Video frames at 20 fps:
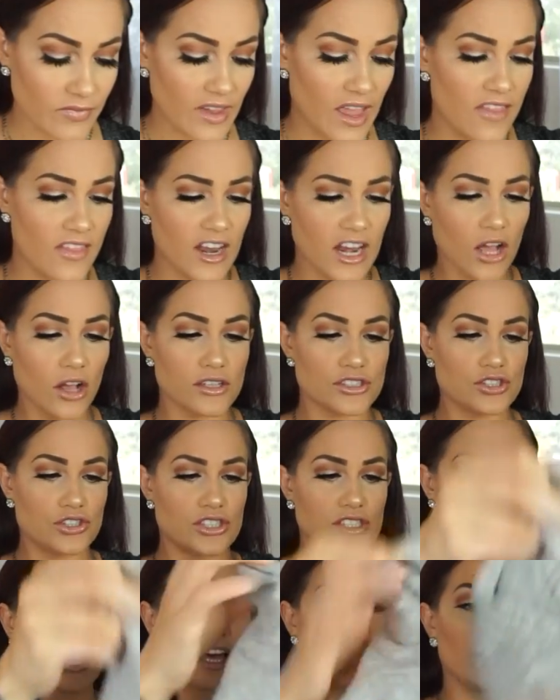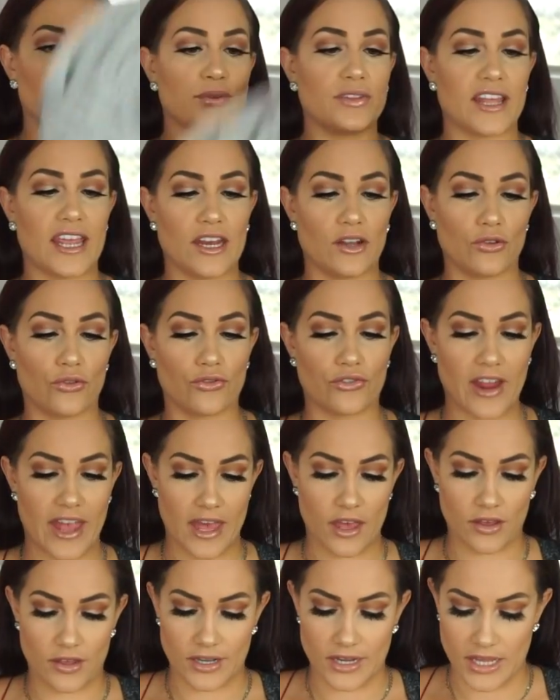And then I also just got a plain
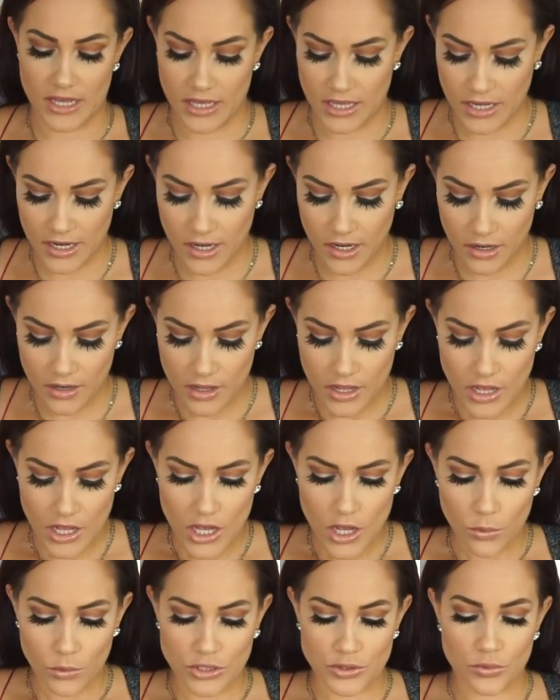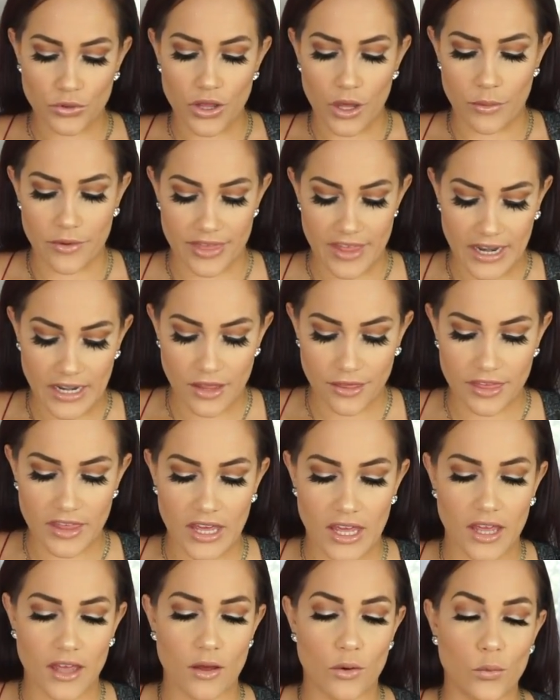gray hoodie here, which will go with
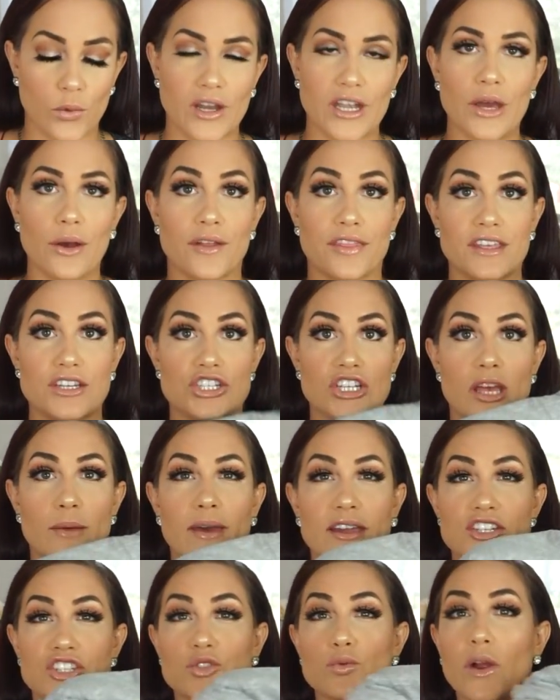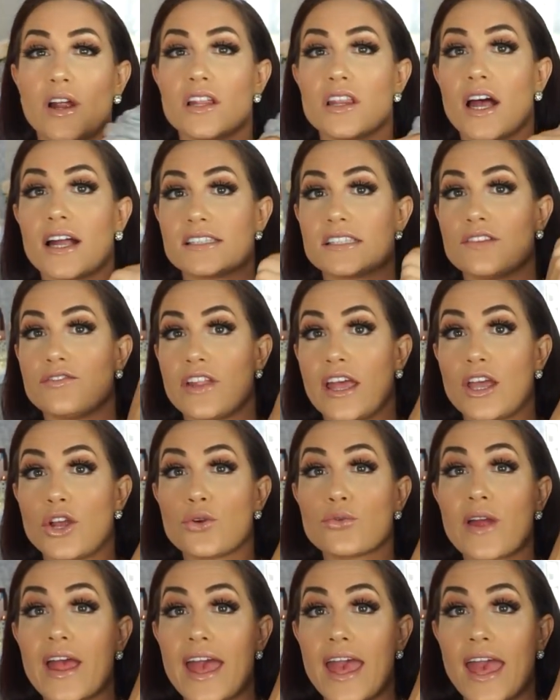anything. We know at the gym I just wear lots of like
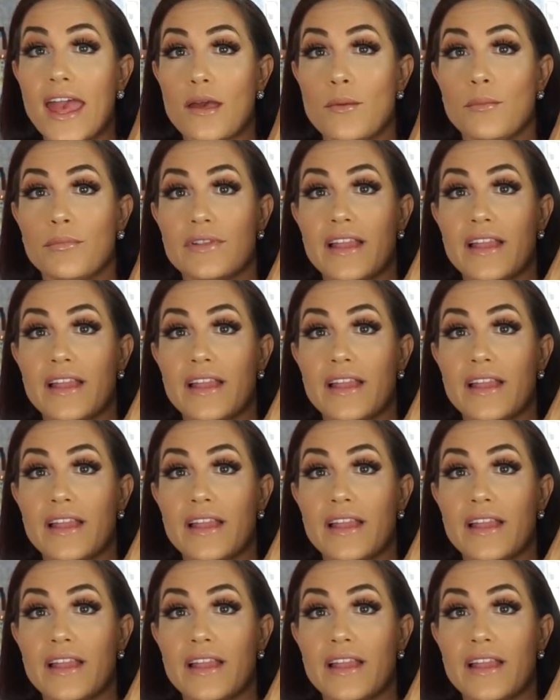gray and